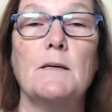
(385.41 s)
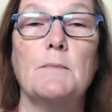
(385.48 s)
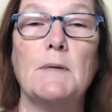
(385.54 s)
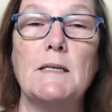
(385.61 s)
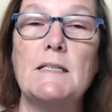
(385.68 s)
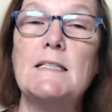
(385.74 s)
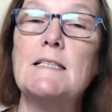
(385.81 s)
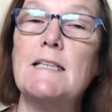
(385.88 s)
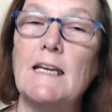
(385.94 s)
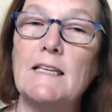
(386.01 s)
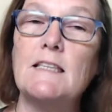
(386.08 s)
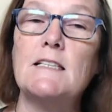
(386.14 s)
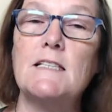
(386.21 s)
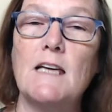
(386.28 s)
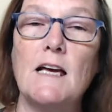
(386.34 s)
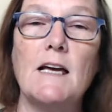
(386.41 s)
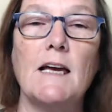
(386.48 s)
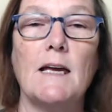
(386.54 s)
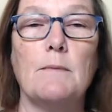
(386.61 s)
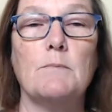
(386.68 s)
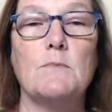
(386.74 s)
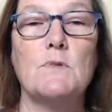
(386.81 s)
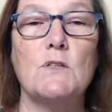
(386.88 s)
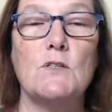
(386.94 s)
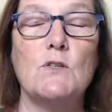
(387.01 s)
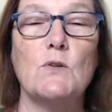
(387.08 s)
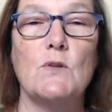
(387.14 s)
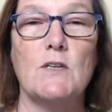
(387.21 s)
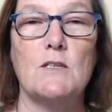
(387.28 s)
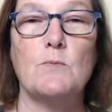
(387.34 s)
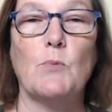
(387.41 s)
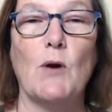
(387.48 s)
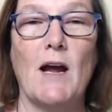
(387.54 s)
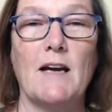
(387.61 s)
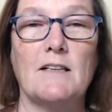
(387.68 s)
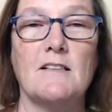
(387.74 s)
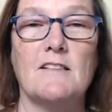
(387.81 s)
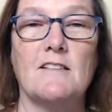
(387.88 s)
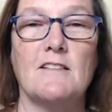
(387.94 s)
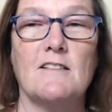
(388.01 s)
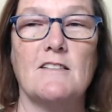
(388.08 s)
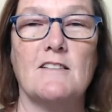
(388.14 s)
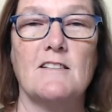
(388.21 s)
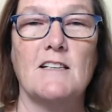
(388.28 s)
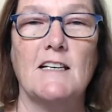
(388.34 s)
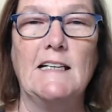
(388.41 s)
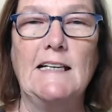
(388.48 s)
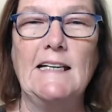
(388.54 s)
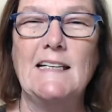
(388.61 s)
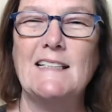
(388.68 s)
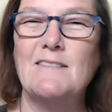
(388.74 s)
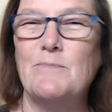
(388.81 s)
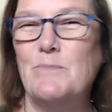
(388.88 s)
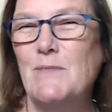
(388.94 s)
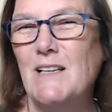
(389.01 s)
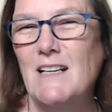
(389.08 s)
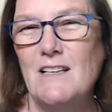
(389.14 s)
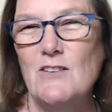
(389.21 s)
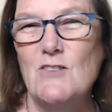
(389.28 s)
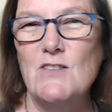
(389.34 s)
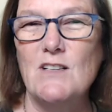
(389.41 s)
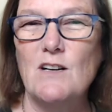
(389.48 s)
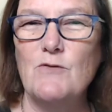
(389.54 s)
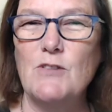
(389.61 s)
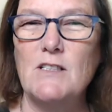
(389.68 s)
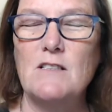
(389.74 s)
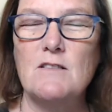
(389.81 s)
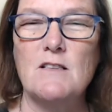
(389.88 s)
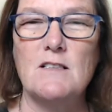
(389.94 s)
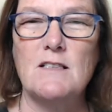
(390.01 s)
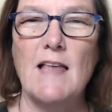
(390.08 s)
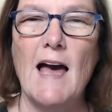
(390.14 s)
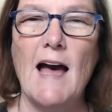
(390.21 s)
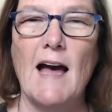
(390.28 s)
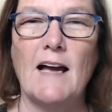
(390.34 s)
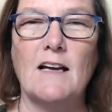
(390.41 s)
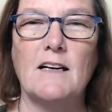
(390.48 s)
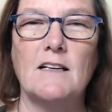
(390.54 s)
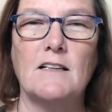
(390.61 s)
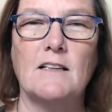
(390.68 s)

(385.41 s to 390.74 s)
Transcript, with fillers: but take the time to do these practices and cut yourself a little slack.